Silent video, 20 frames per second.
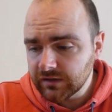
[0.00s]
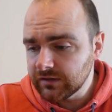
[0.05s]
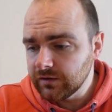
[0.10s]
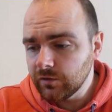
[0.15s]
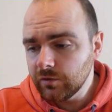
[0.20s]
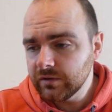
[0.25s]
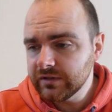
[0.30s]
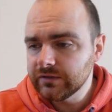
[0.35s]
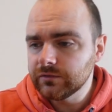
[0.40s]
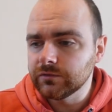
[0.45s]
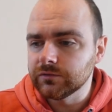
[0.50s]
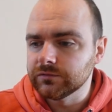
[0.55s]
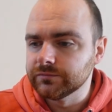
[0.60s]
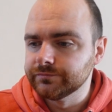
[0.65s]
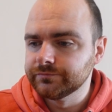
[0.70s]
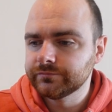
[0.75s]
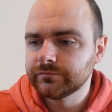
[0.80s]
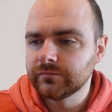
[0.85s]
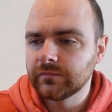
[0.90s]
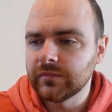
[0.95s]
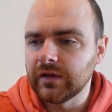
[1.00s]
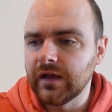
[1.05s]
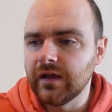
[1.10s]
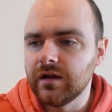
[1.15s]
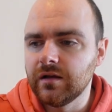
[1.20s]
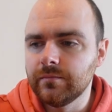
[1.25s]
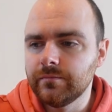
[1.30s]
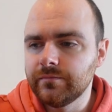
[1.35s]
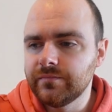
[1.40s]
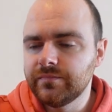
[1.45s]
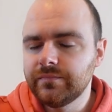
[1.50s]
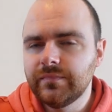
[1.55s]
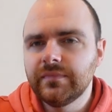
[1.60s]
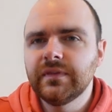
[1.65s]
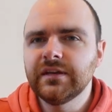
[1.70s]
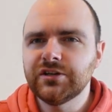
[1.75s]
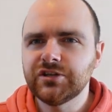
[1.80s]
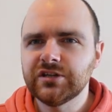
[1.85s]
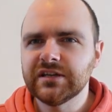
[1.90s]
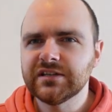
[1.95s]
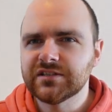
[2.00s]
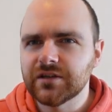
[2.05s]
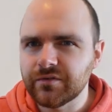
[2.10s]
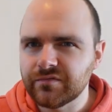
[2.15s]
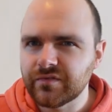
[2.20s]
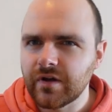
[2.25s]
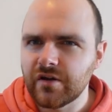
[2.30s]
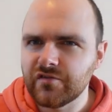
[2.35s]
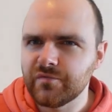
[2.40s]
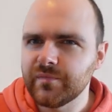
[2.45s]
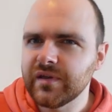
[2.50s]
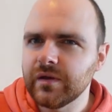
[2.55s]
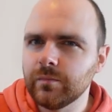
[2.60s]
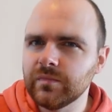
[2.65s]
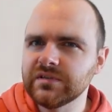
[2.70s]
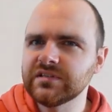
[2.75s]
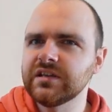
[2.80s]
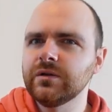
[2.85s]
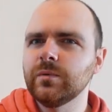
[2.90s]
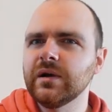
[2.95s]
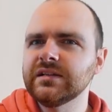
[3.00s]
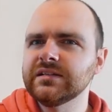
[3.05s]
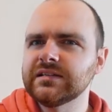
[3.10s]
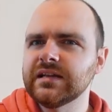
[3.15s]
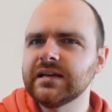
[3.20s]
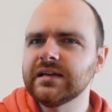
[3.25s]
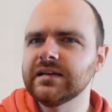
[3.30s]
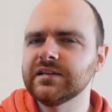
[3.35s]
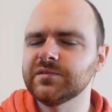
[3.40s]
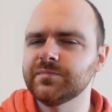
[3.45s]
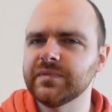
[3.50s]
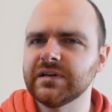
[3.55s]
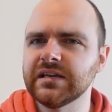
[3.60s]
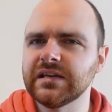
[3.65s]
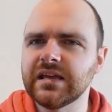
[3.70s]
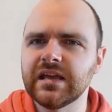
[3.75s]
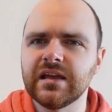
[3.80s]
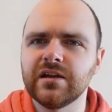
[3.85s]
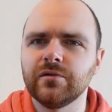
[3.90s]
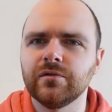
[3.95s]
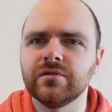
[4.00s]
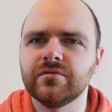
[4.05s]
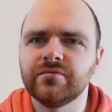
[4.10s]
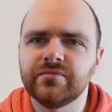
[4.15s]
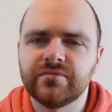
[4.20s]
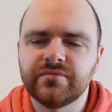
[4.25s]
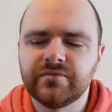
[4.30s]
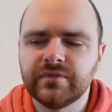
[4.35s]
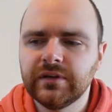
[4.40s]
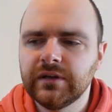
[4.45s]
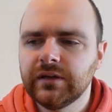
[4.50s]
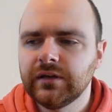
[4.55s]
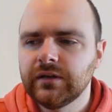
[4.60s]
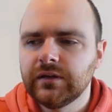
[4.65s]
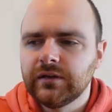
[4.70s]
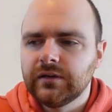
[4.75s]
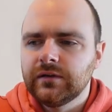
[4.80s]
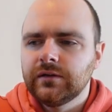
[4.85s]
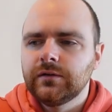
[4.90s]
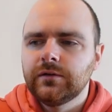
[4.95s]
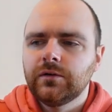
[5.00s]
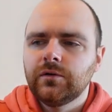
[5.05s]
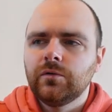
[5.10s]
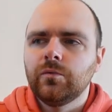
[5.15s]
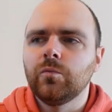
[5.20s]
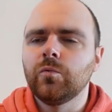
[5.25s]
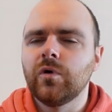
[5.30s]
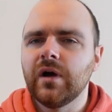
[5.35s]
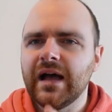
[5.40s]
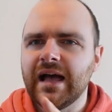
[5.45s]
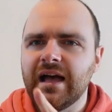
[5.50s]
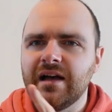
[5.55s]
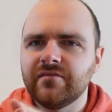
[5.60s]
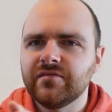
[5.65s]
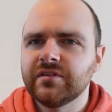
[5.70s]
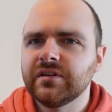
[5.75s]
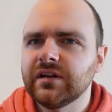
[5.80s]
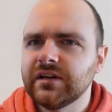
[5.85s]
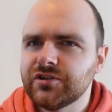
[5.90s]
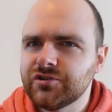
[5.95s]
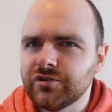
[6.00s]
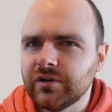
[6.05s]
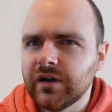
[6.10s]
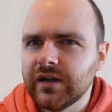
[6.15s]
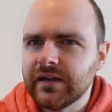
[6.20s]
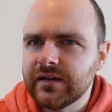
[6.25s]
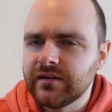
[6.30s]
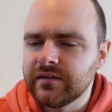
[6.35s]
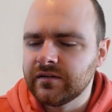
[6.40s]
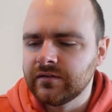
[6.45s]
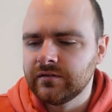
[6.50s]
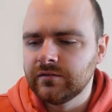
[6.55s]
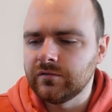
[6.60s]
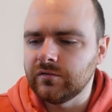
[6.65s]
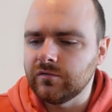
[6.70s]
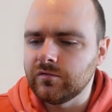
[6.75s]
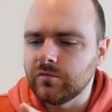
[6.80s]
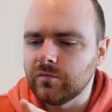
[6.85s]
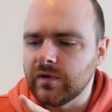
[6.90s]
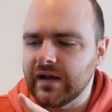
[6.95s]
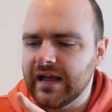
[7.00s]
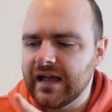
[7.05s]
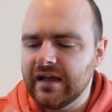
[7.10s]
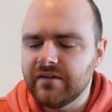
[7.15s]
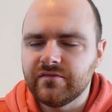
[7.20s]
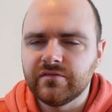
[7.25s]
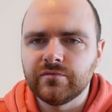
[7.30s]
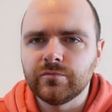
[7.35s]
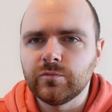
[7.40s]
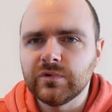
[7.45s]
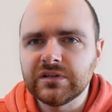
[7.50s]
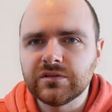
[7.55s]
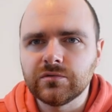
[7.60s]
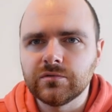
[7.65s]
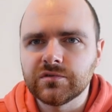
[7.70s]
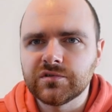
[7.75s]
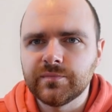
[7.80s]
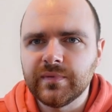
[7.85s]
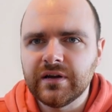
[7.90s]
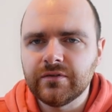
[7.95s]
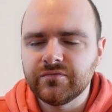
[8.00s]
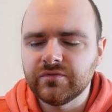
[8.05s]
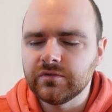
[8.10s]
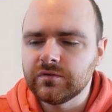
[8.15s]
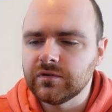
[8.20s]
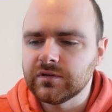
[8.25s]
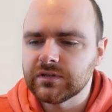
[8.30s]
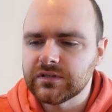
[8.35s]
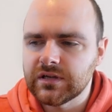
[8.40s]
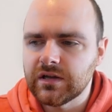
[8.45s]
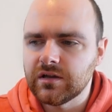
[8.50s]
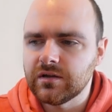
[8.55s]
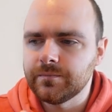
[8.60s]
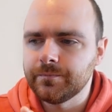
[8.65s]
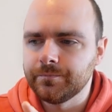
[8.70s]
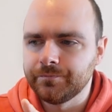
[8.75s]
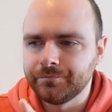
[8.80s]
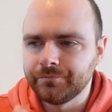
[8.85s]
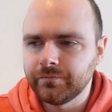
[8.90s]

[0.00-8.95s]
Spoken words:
All in all, this year so far for me and Whisky Wednesday has been a year of what haven't I tried, or what haven't we talked about for a long time.